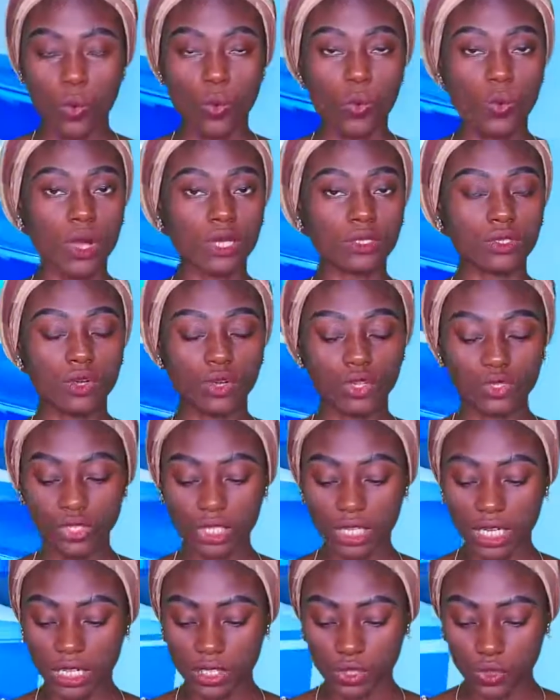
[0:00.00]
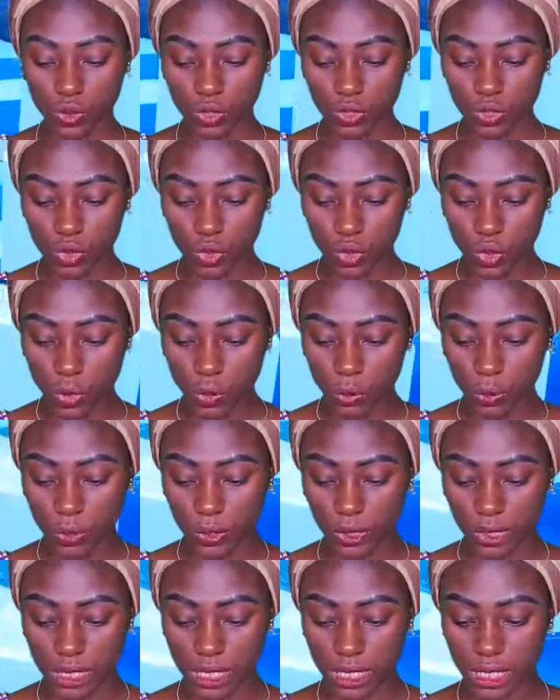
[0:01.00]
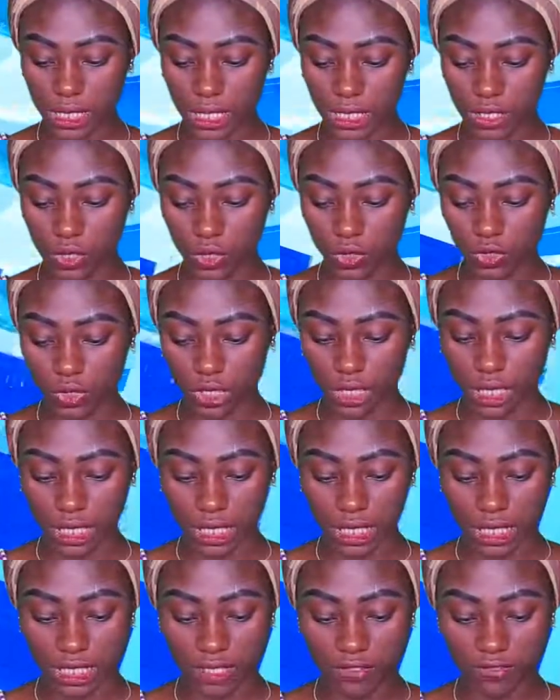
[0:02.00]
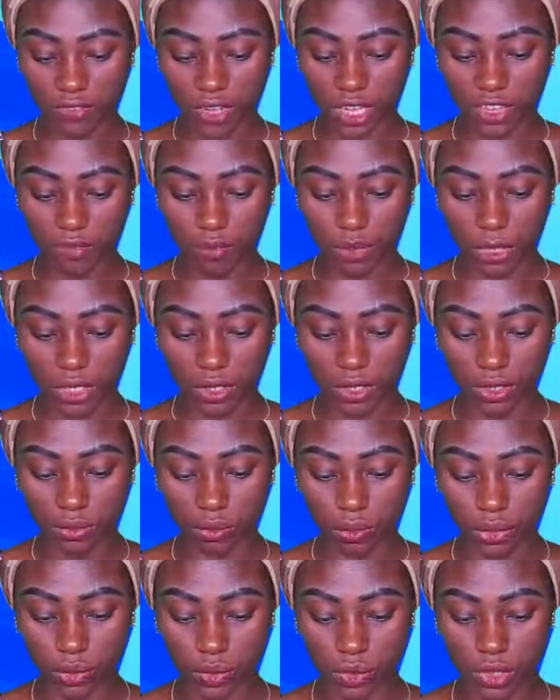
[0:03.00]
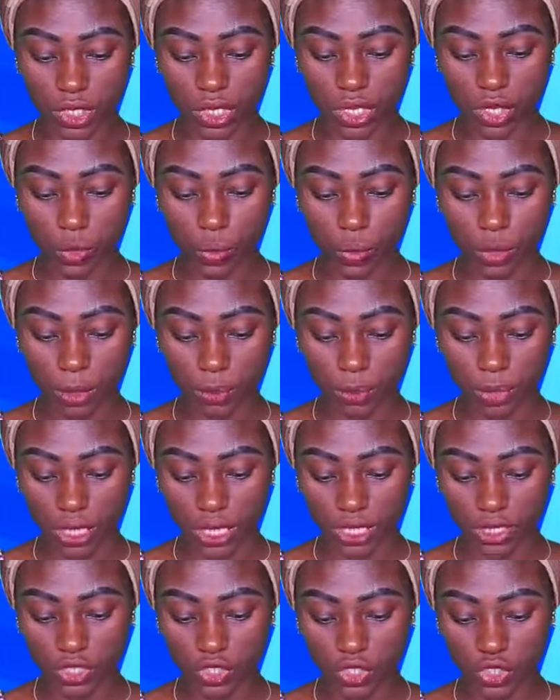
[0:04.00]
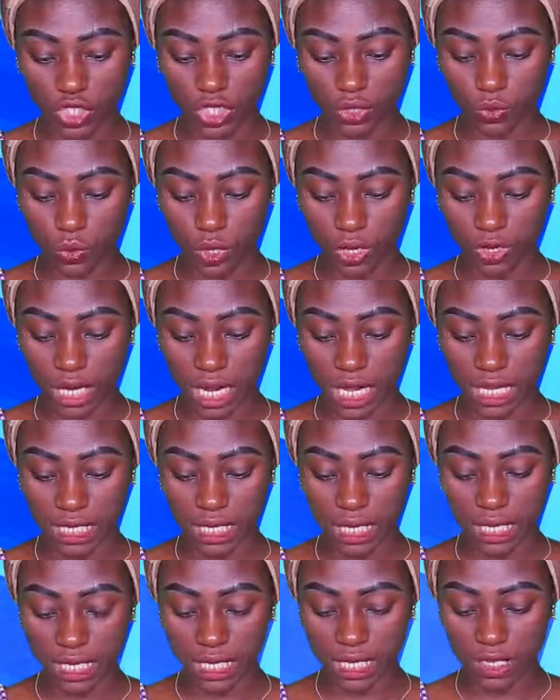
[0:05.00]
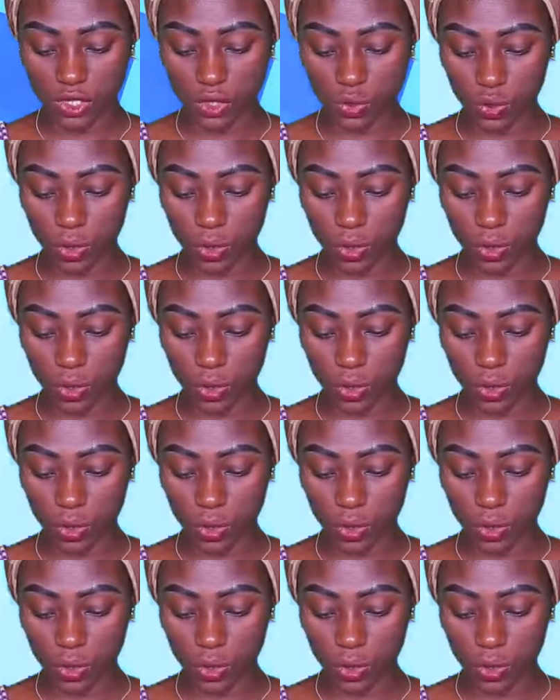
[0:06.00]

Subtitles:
122.685 million bills were paid in January as against